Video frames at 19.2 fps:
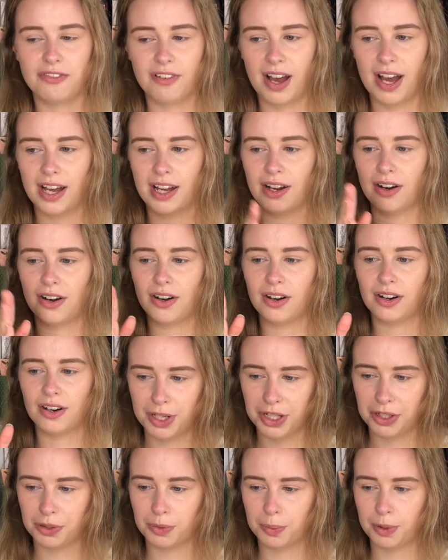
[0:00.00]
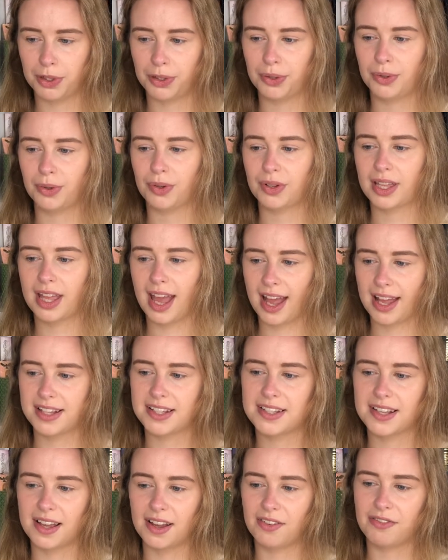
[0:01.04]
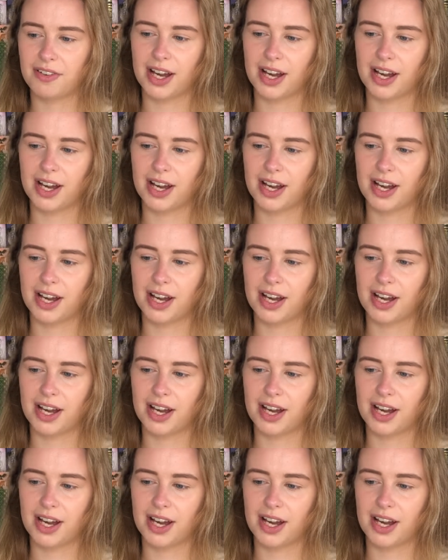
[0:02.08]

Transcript: Fire, Bitterblue, Katza,